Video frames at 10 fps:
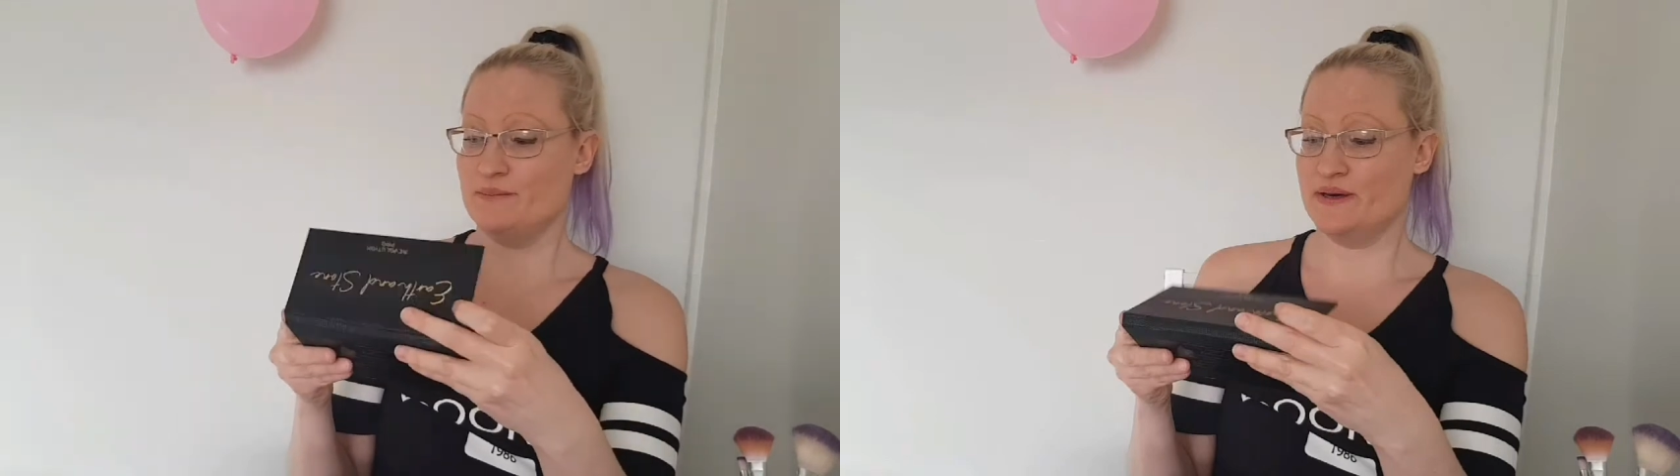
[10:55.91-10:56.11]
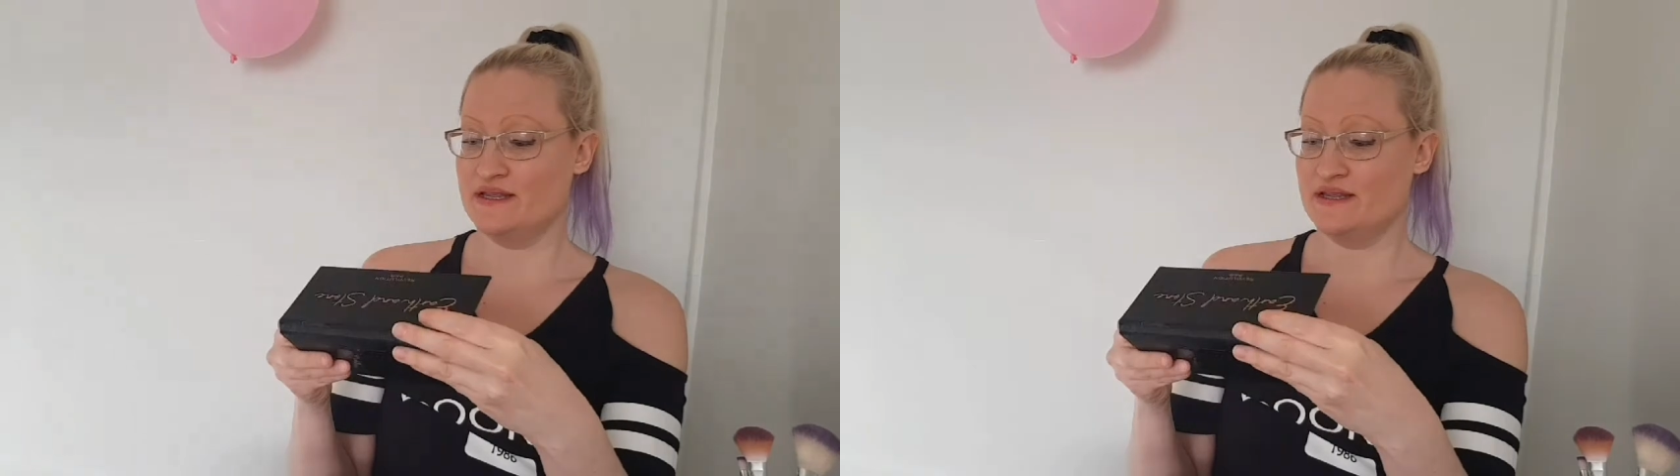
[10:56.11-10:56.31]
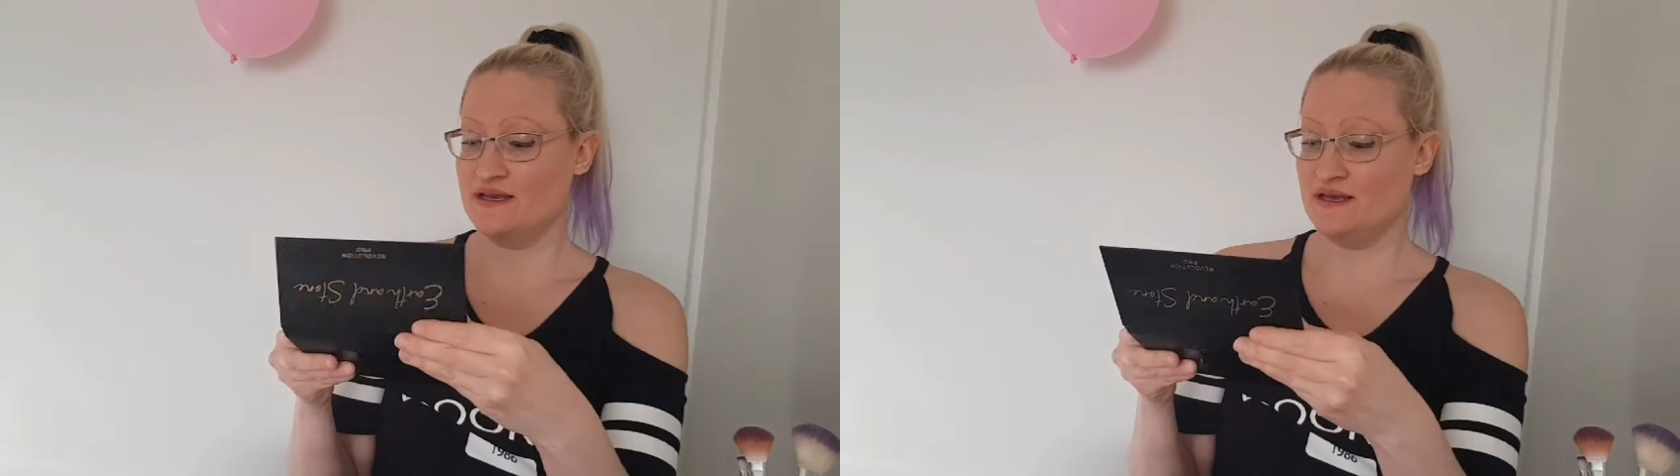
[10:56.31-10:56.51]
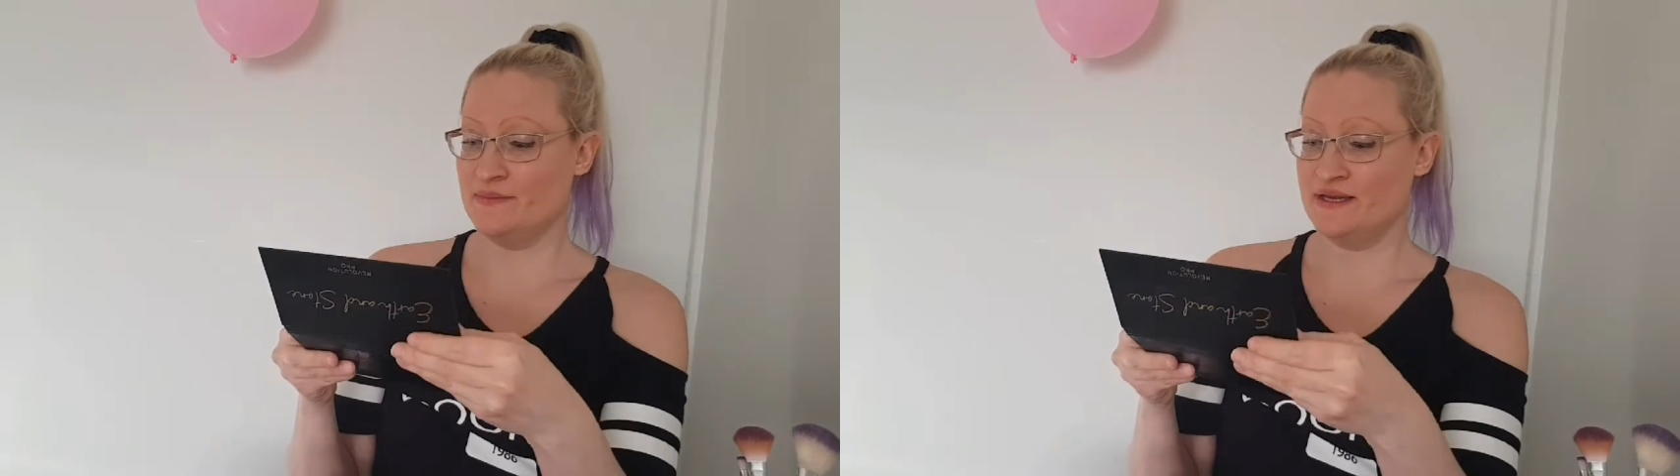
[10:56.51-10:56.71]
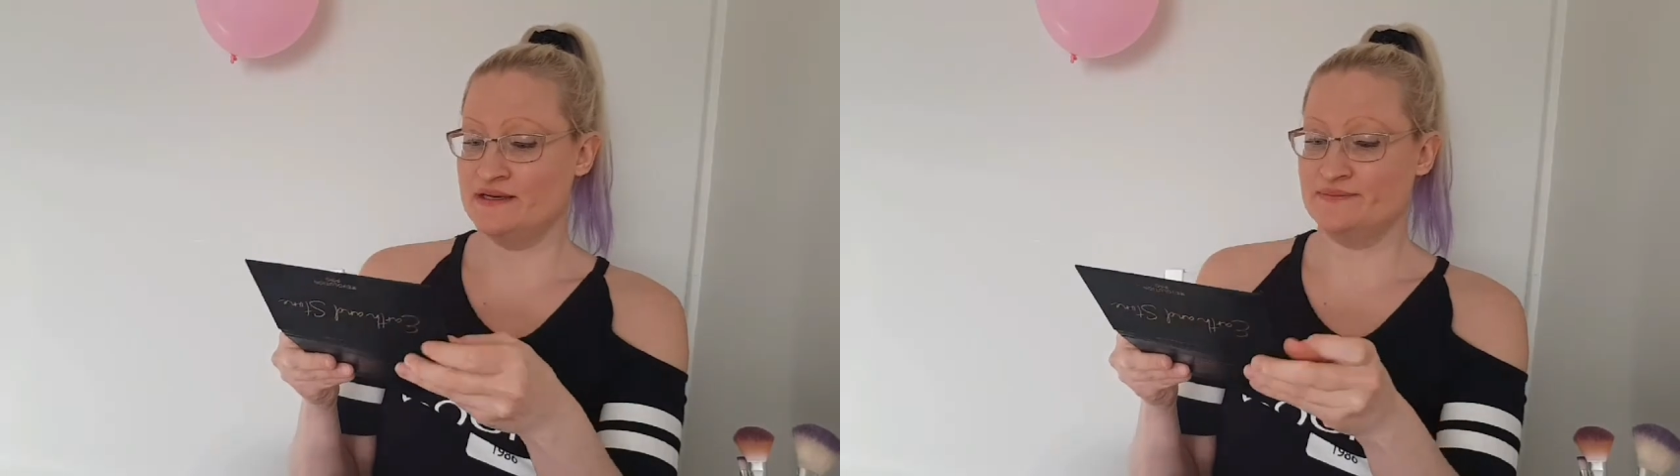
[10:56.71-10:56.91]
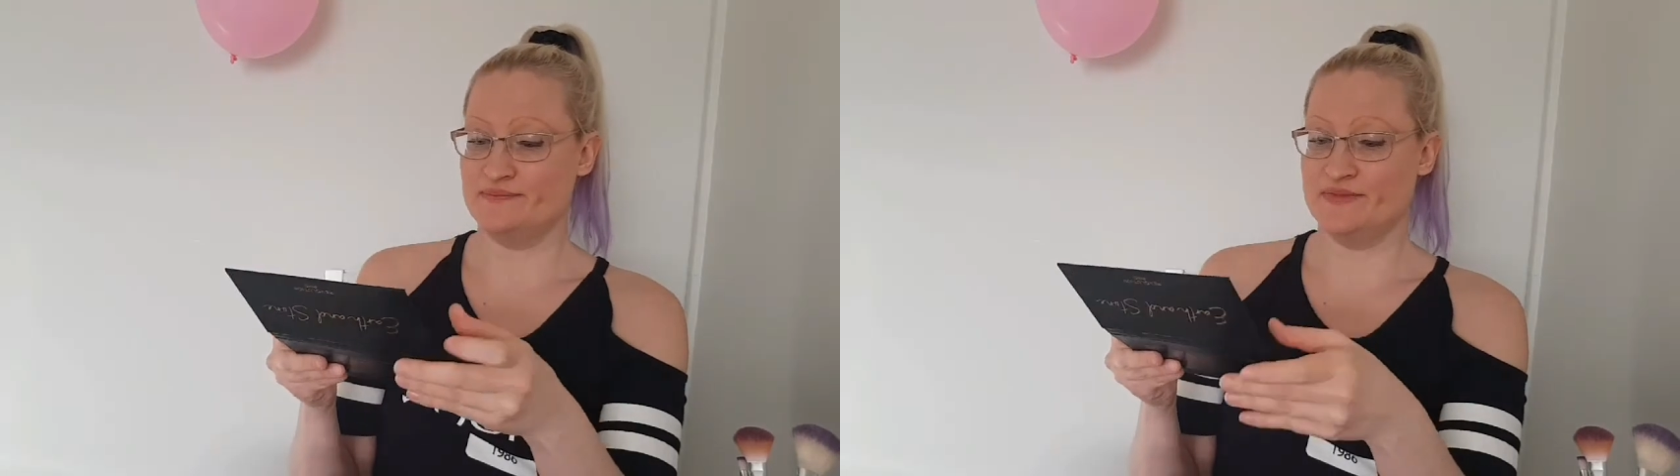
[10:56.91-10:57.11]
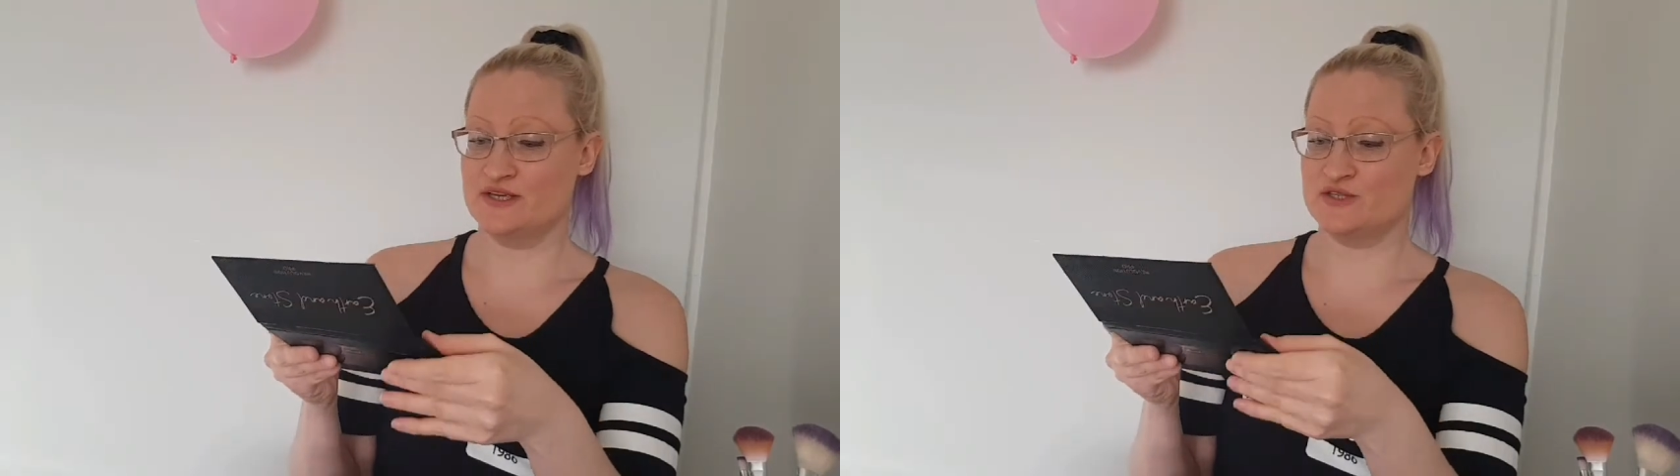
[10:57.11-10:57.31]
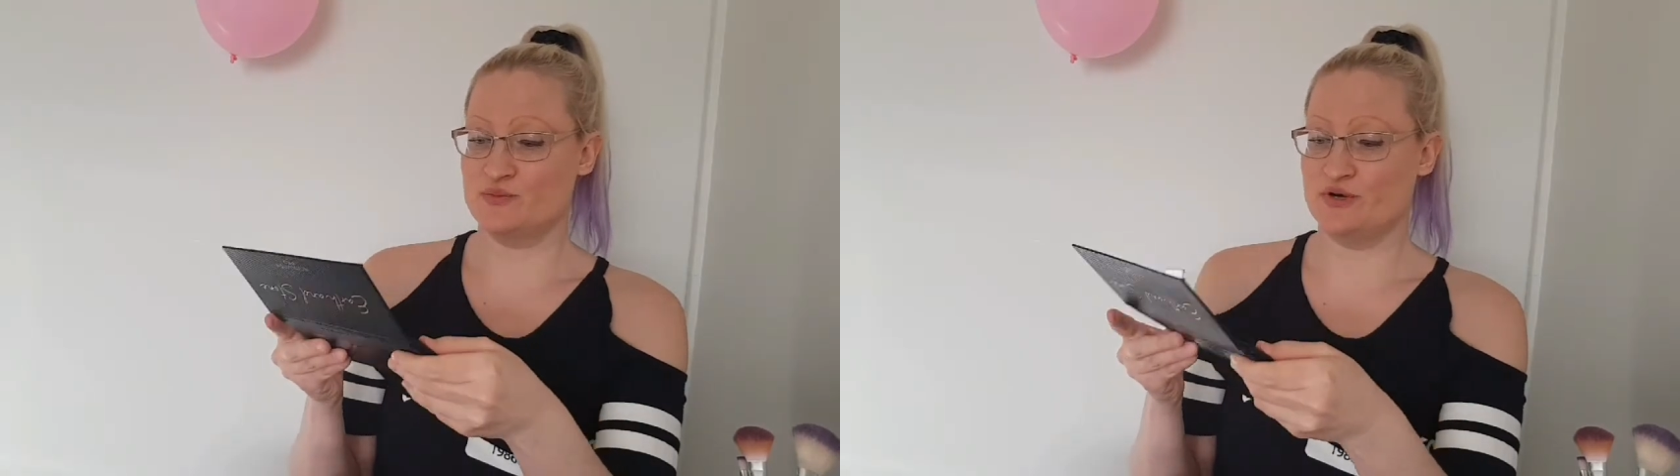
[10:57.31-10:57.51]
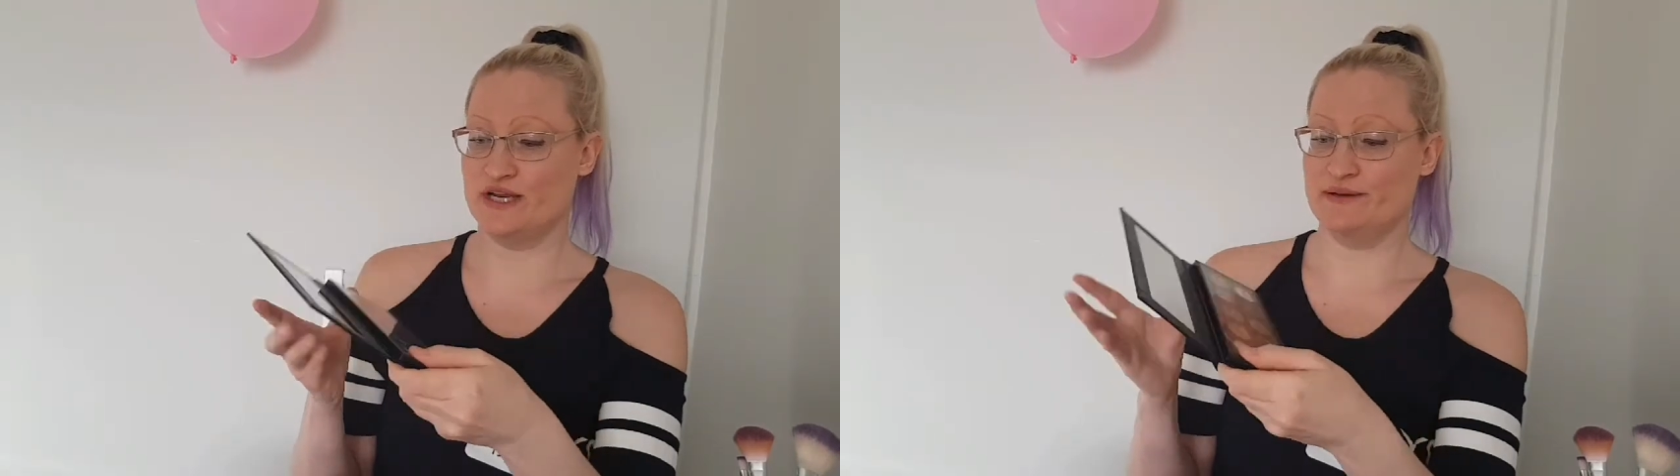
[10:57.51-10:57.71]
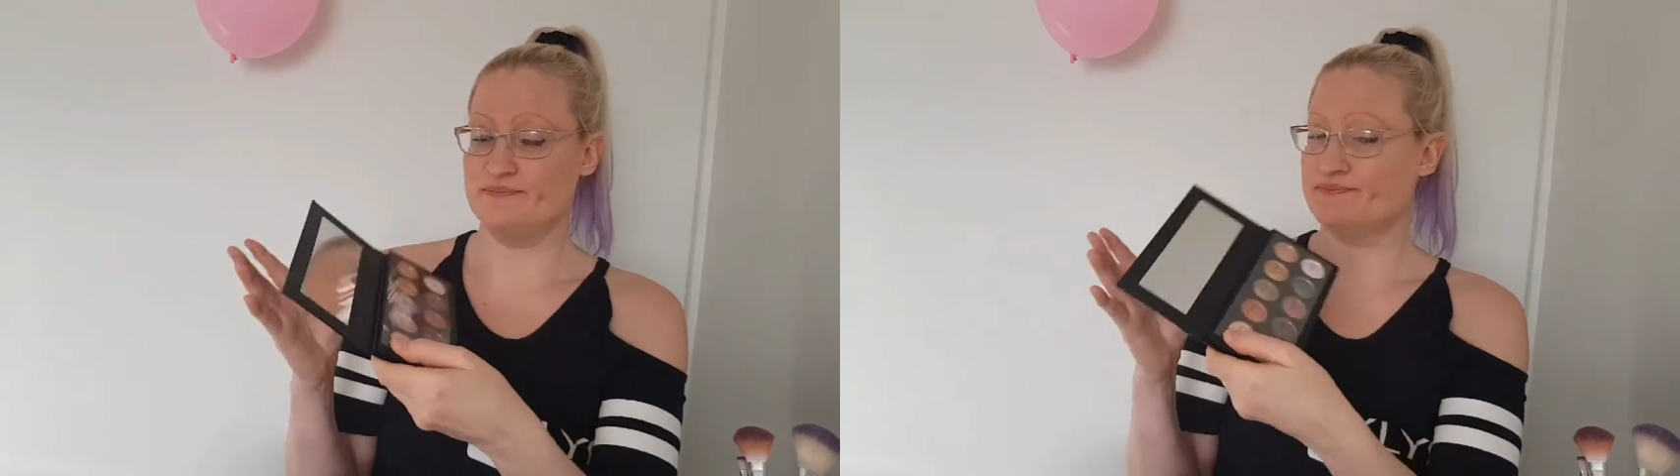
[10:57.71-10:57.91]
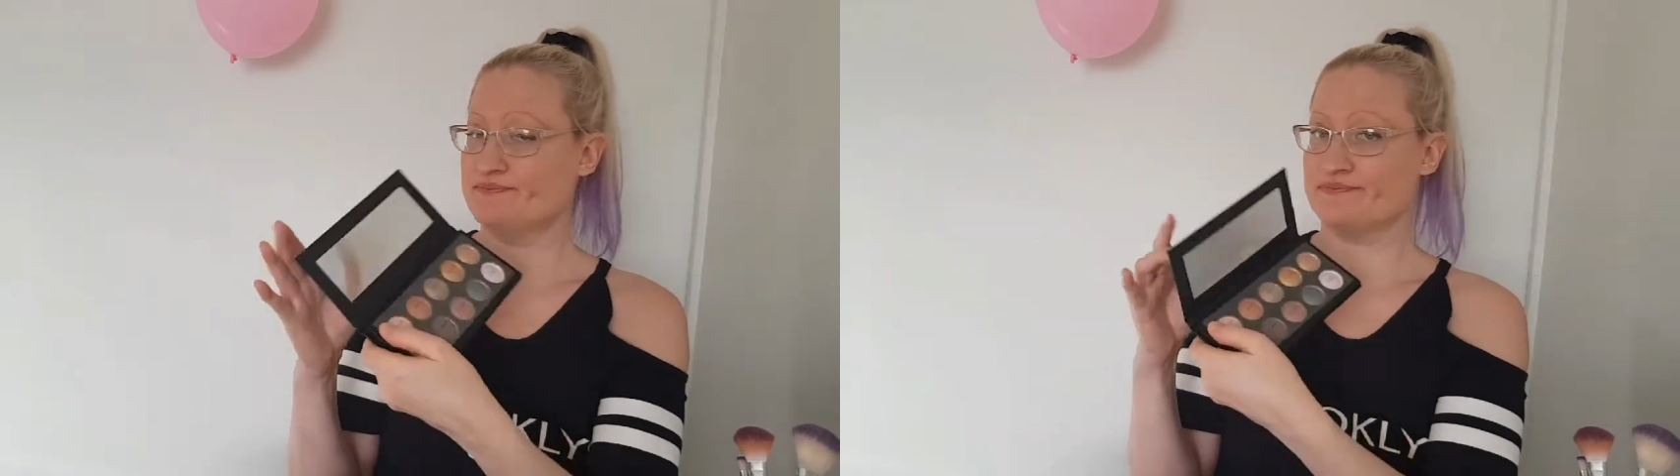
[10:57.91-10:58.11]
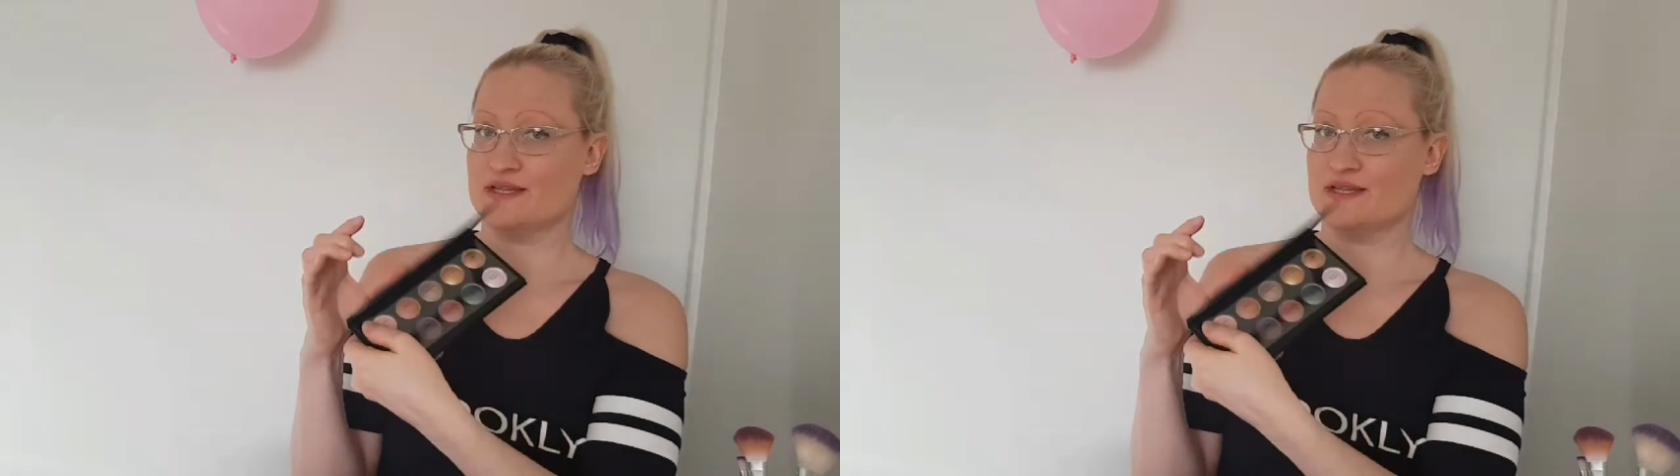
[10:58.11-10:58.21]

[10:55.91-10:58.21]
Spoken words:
But I mean, they're so pretty.